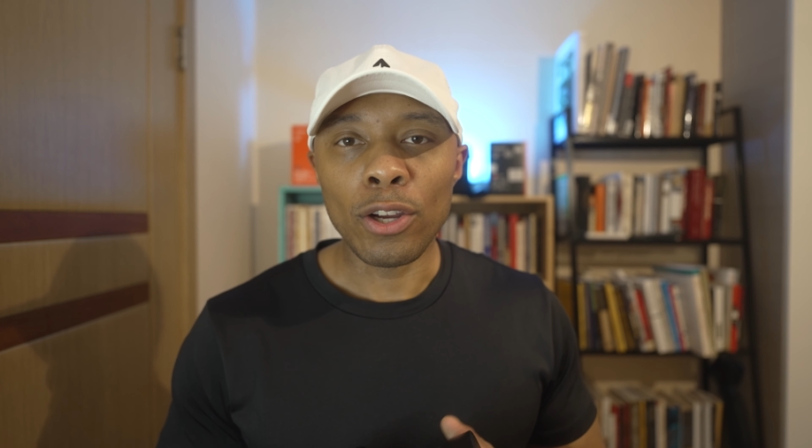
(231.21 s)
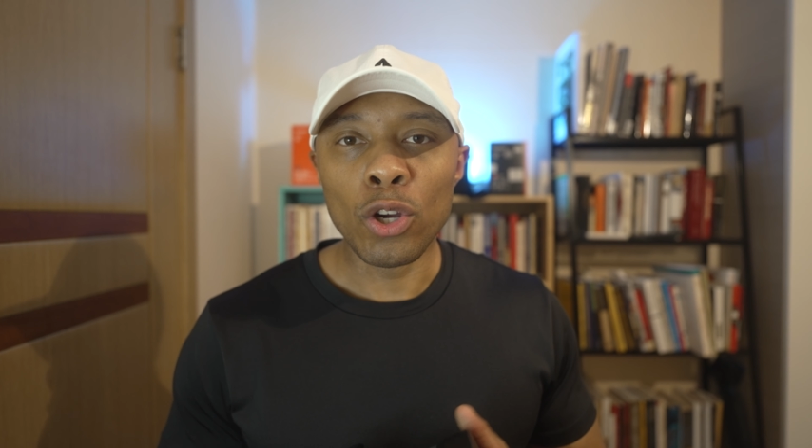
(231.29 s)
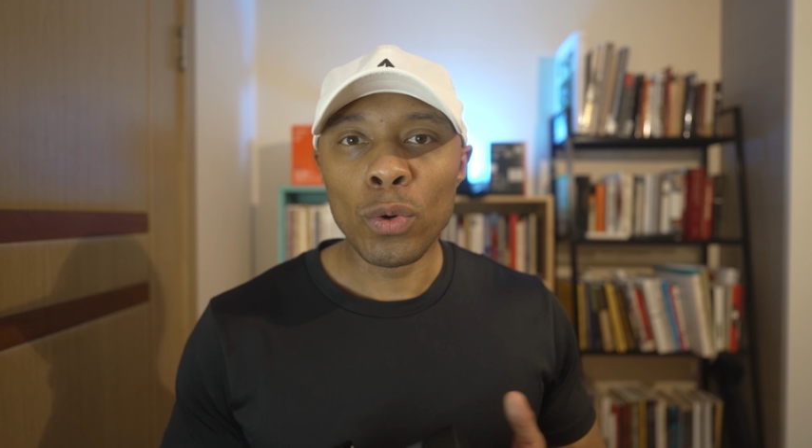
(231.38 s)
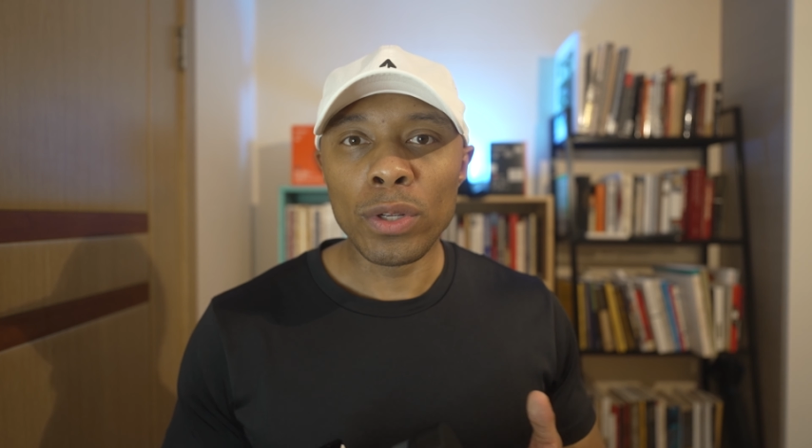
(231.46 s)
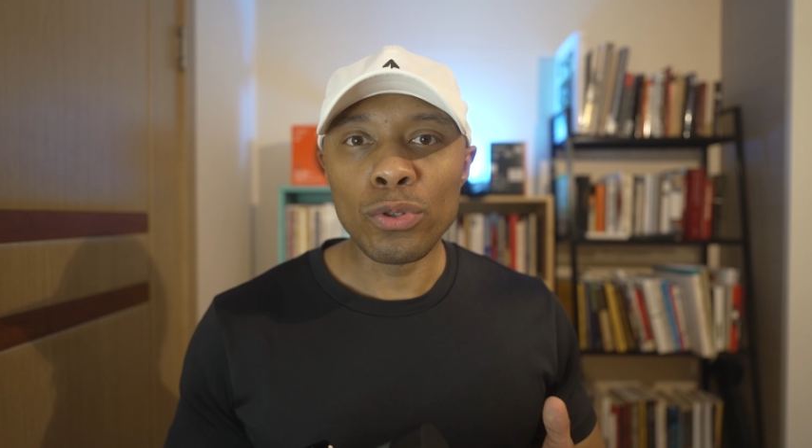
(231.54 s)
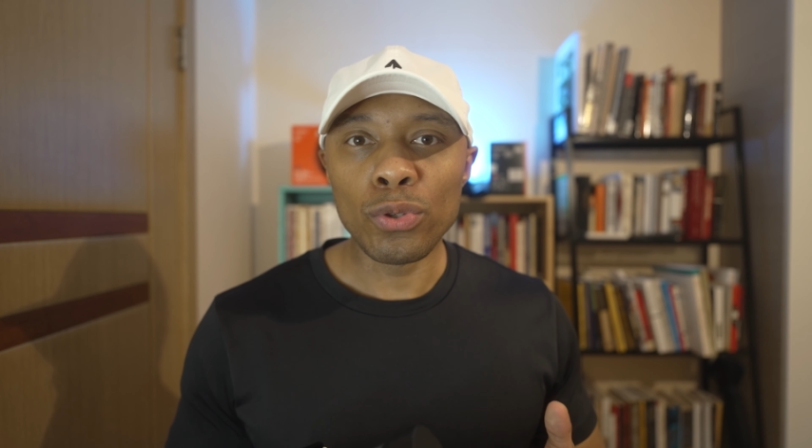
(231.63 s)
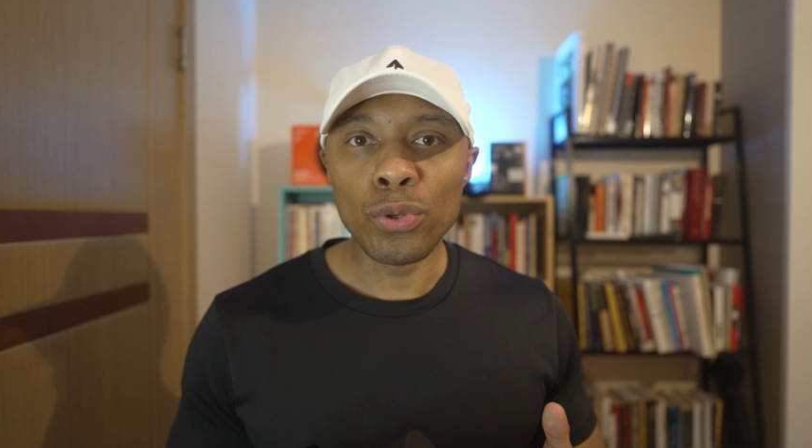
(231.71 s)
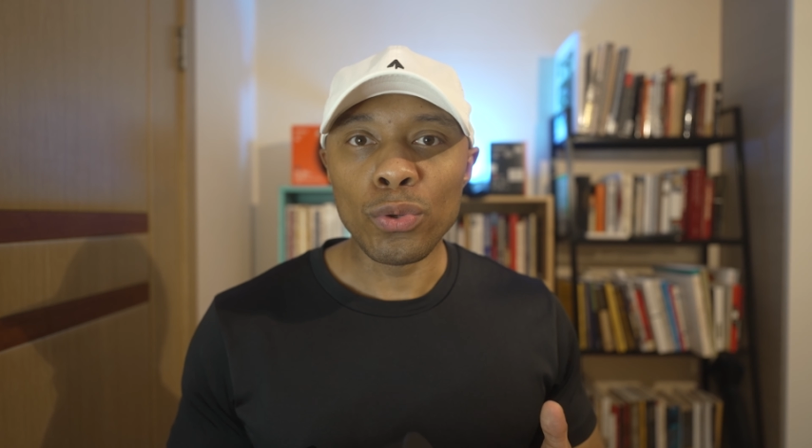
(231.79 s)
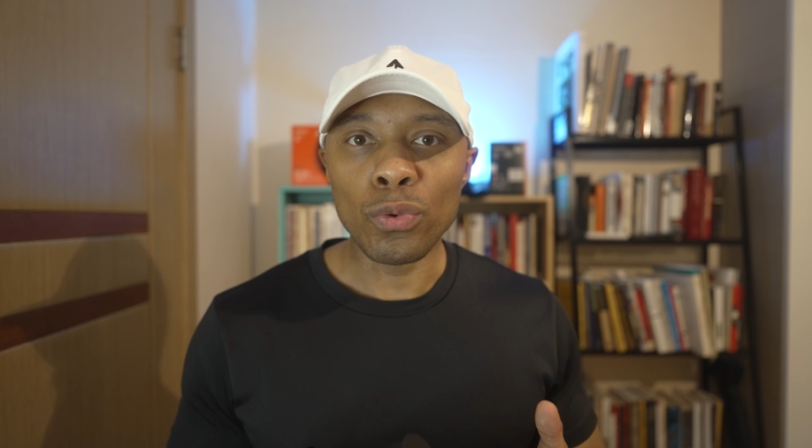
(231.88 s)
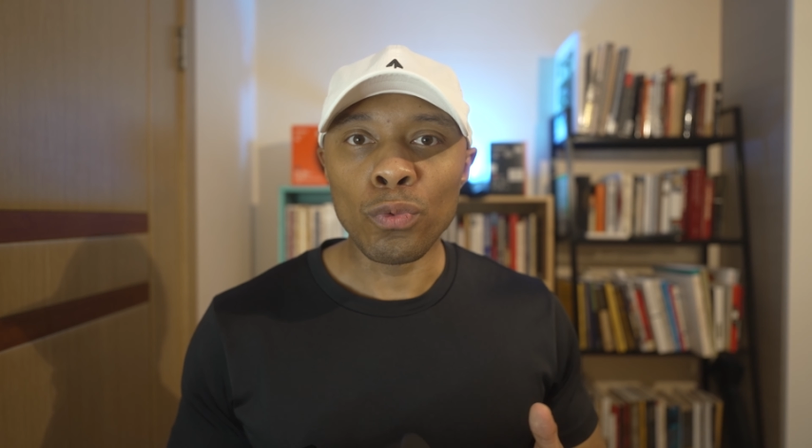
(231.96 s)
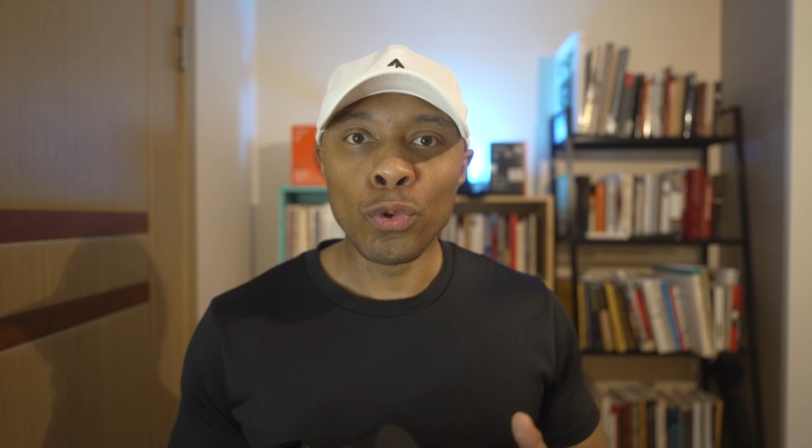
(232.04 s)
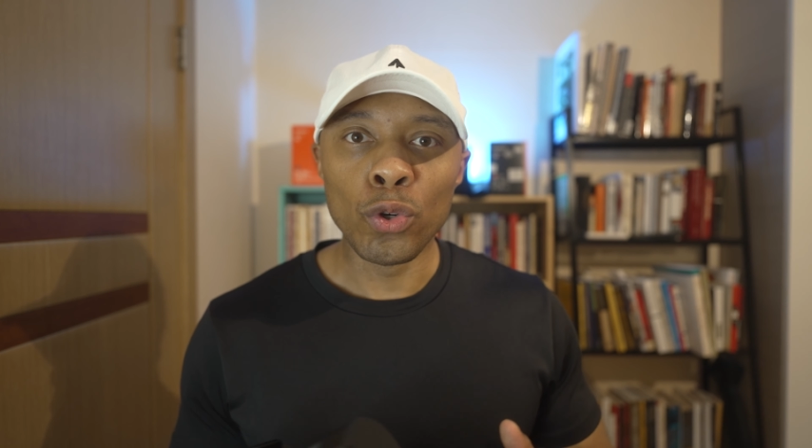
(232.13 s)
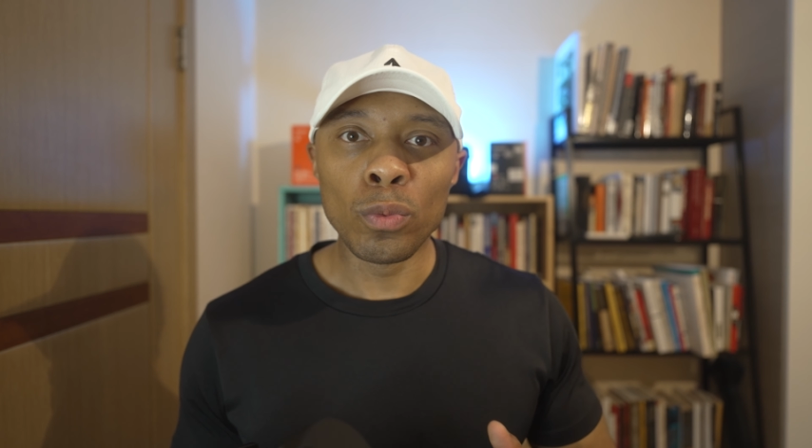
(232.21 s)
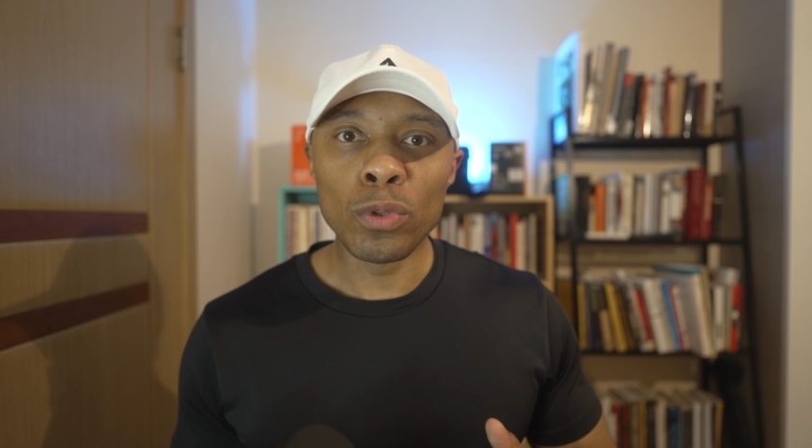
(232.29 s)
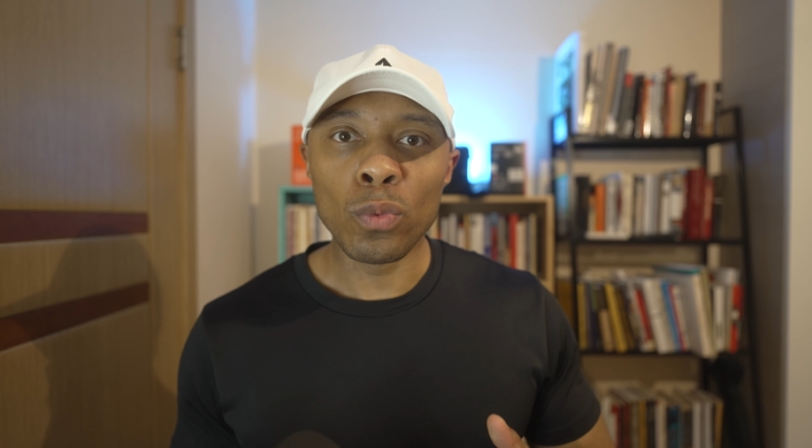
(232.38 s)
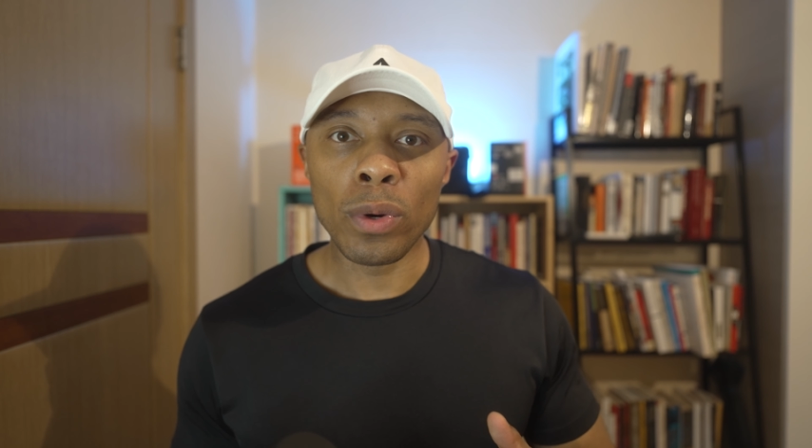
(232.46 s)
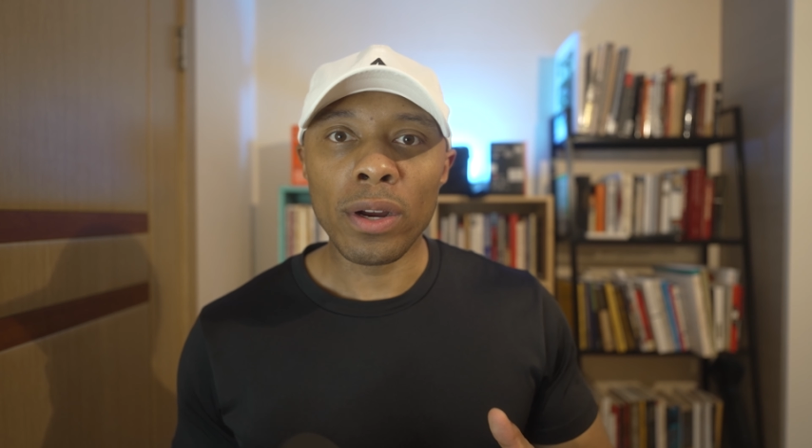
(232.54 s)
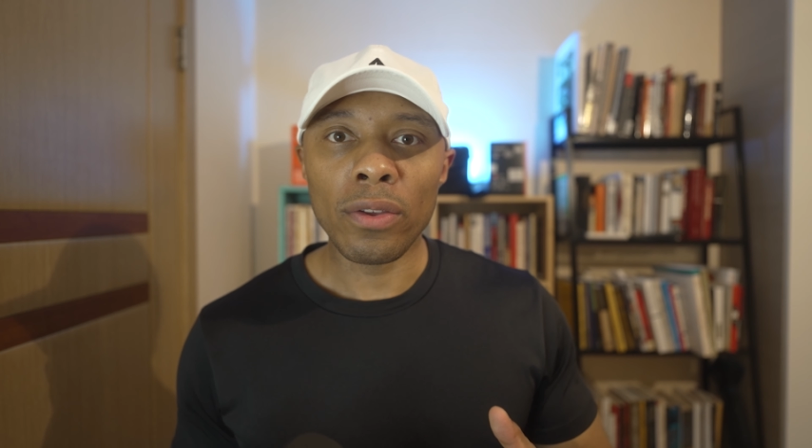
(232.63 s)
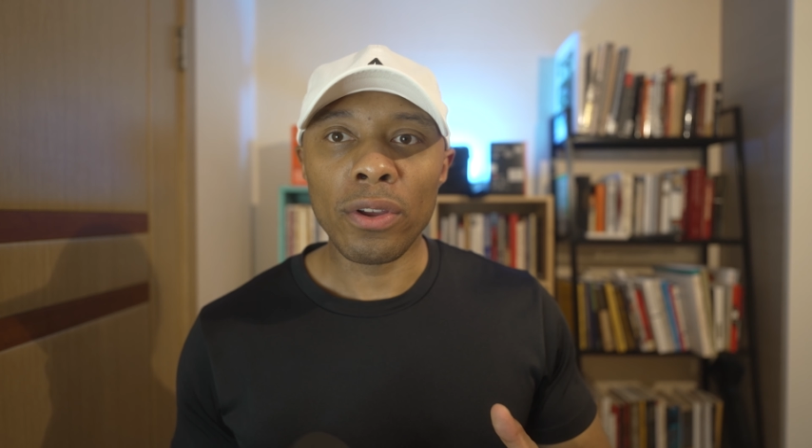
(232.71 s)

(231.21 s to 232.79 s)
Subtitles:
go into rooms where